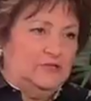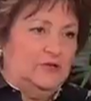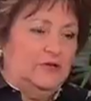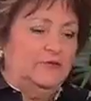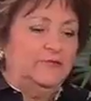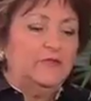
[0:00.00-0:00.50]
to
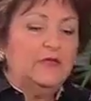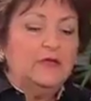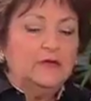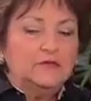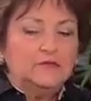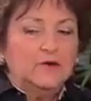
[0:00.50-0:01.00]
you.
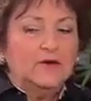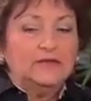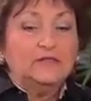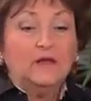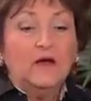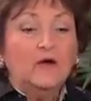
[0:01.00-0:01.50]
So I
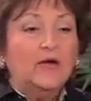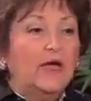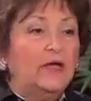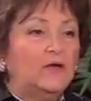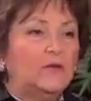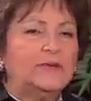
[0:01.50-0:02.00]
said, oh,
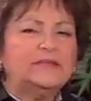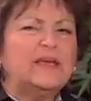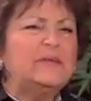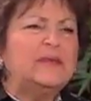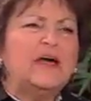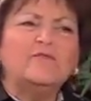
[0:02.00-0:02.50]
okay, you know, because
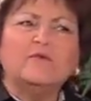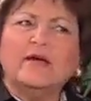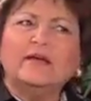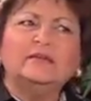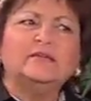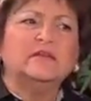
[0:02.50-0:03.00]
I mean, I've
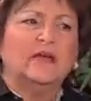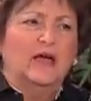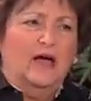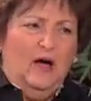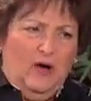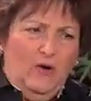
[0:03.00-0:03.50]
raised
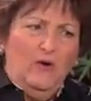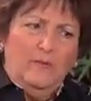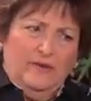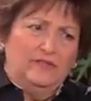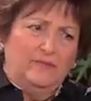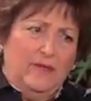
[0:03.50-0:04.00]
a whole
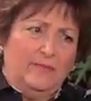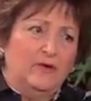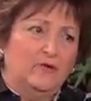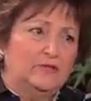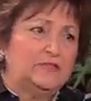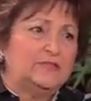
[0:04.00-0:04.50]
bunch of baby
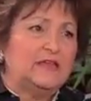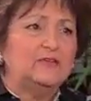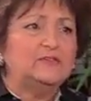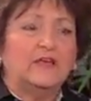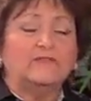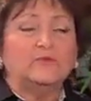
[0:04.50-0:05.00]
horses. I
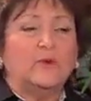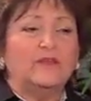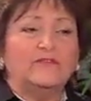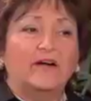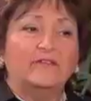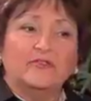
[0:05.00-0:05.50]
used to have
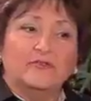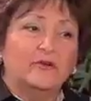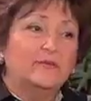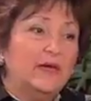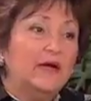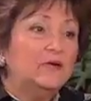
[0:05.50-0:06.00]
25 to
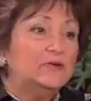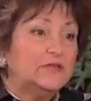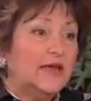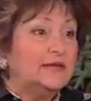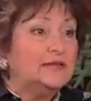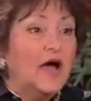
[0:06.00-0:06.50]
30 mares
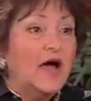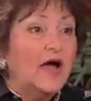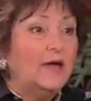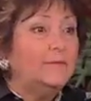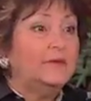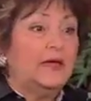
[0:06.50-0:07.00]
at a
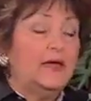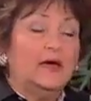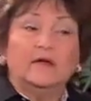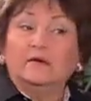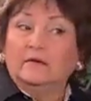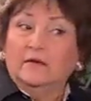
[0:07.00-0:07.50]
time,
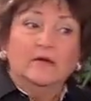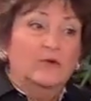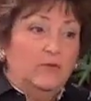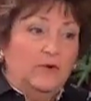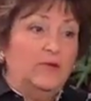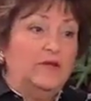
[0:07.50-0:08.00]
and
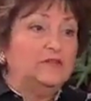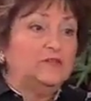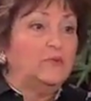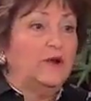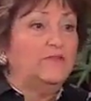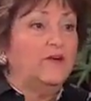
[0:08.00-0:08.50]
we raised
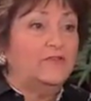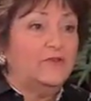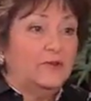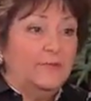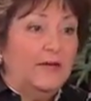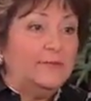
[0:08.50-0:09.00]
25,
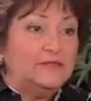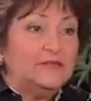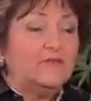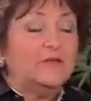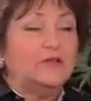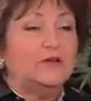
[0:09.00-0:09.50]
30 babies
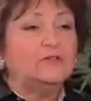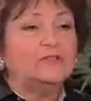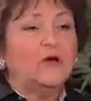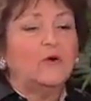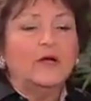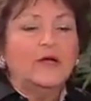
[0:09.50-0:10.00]
every year.
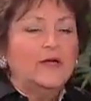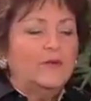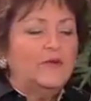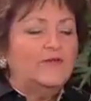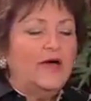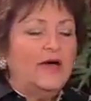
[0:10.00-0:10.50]
So
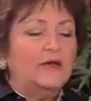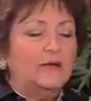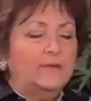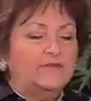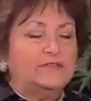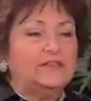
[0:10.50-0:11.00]
we've had
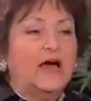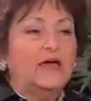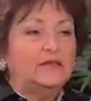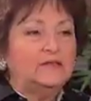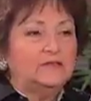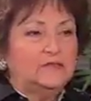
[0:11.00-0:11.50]

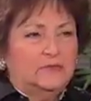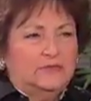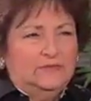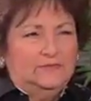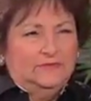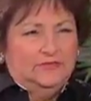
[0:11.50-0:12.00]
epiphysitis to a
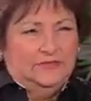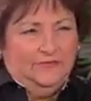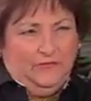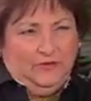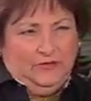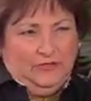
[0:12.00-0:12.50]

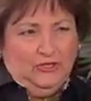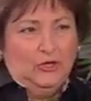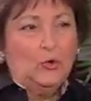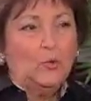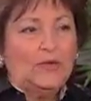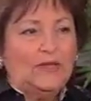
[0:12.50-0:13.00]
different
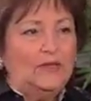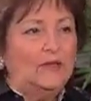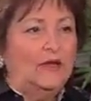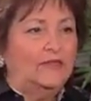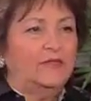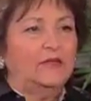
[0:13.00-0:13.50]
degree,
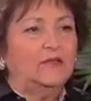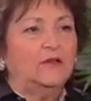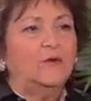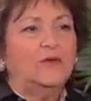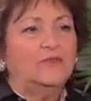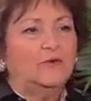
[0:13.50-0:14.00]
I think, you
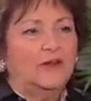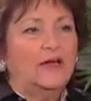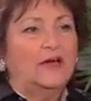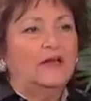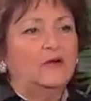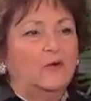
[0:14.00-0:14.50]
know, either
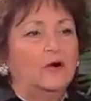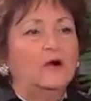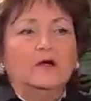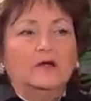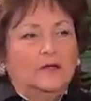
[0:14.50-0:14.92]
none or